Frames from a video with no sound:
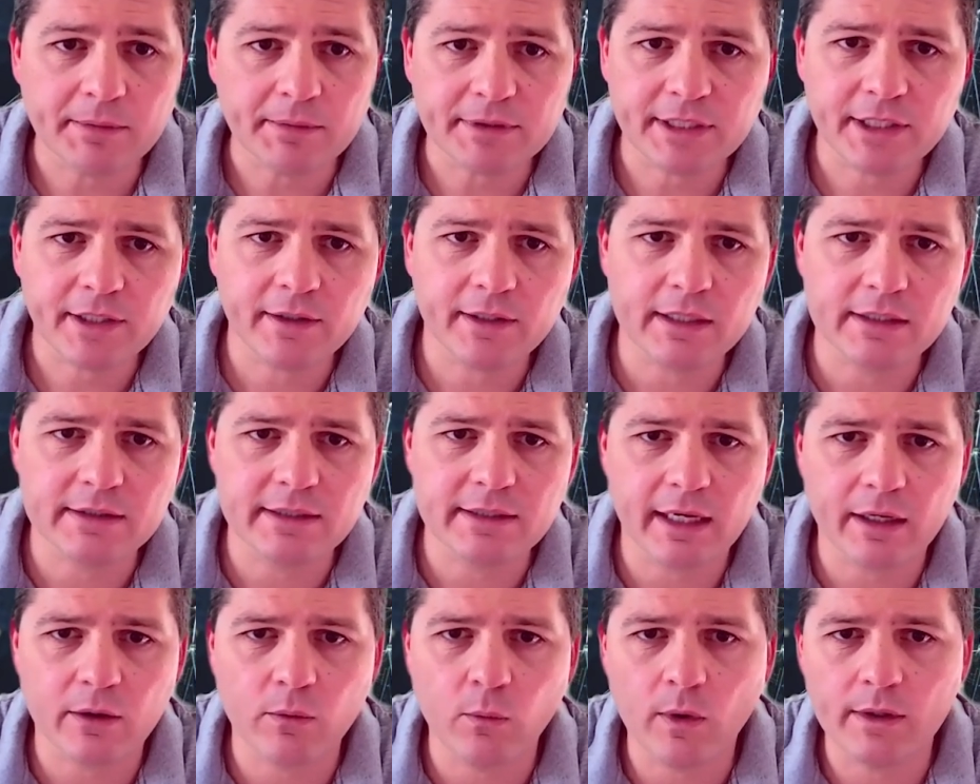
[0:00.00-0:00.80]
Cybersecurity is
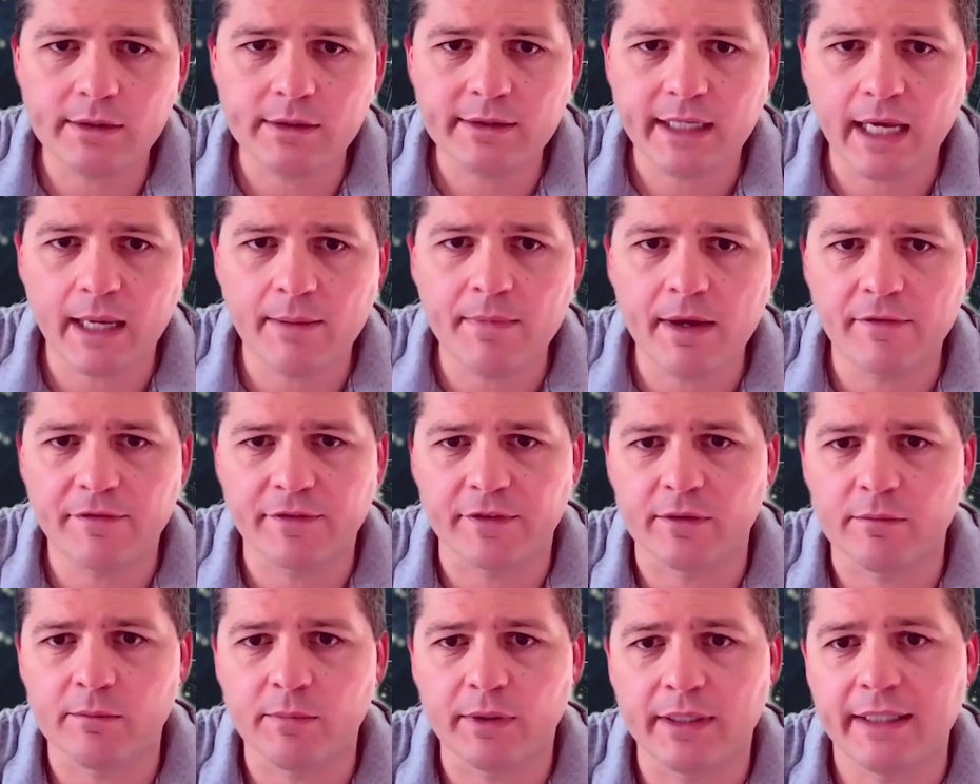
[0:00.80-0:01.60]
not a one-time
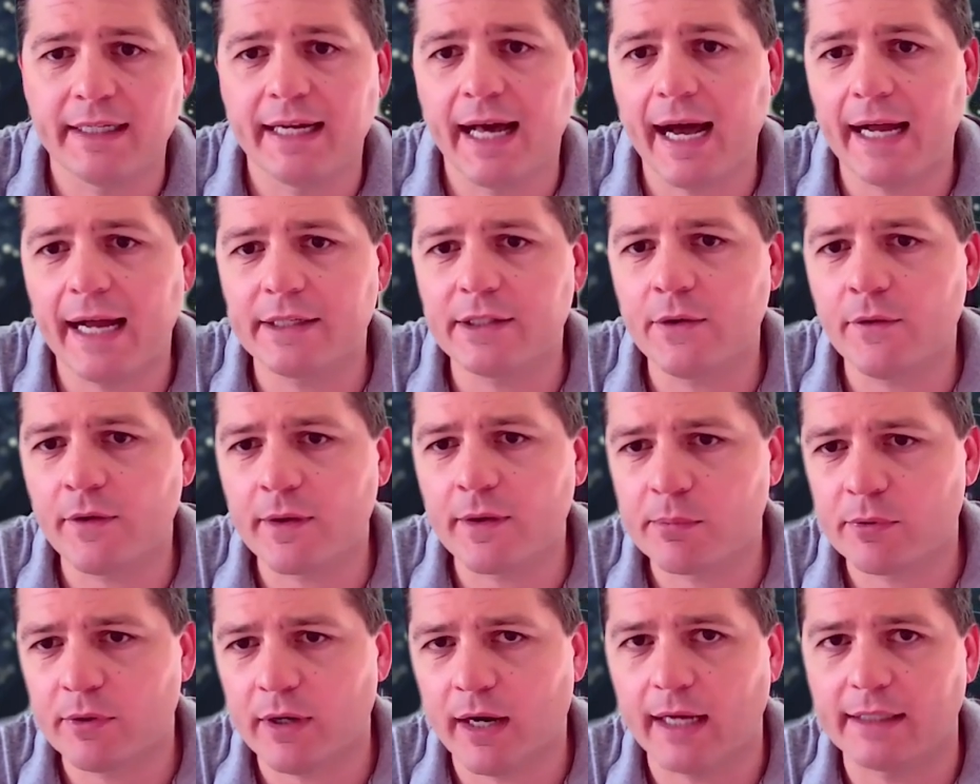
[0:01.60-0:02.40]
effort, but an
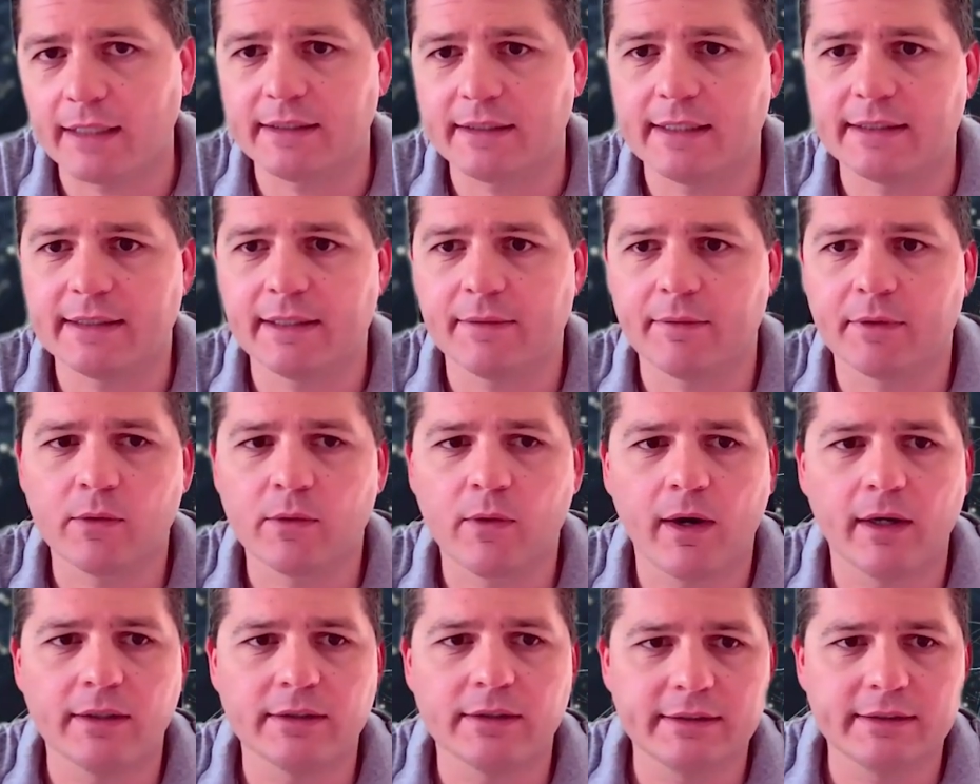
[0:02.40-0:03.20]
ongoing process that
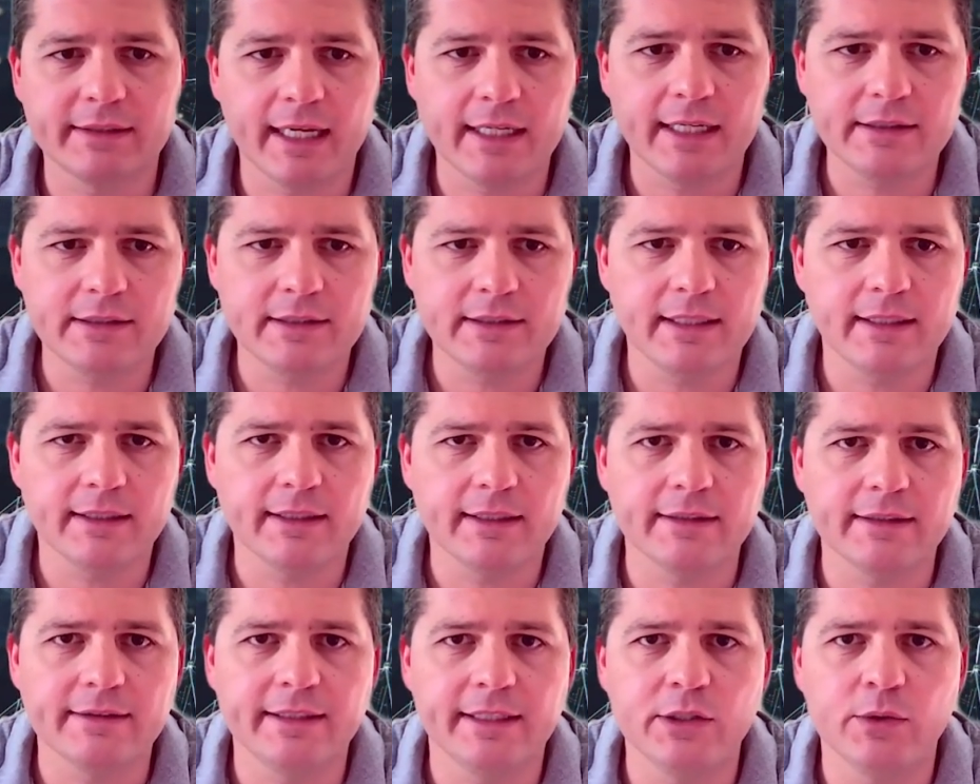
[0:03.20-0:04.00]
requires attention and
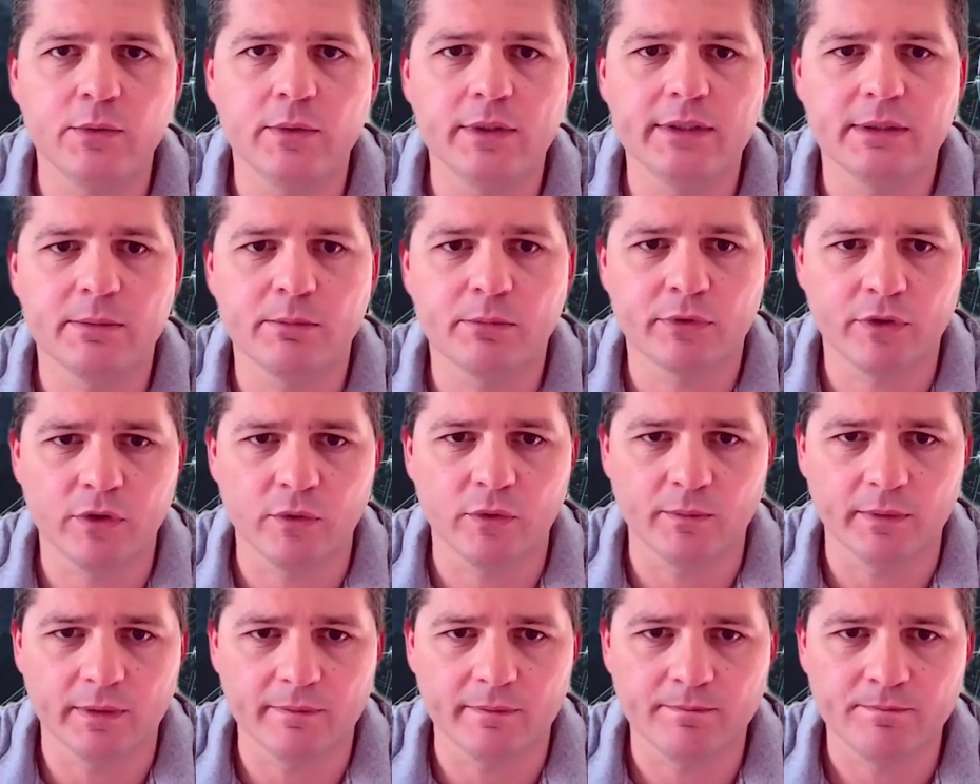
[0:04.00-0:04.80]
continuous
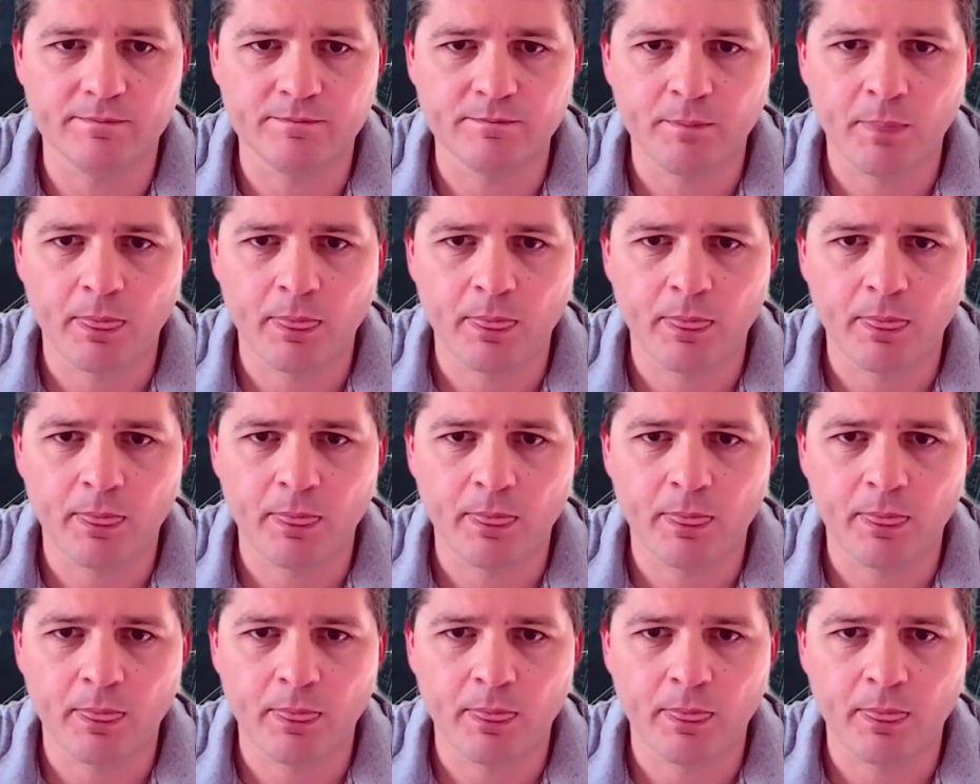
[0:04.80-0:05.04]
improvement.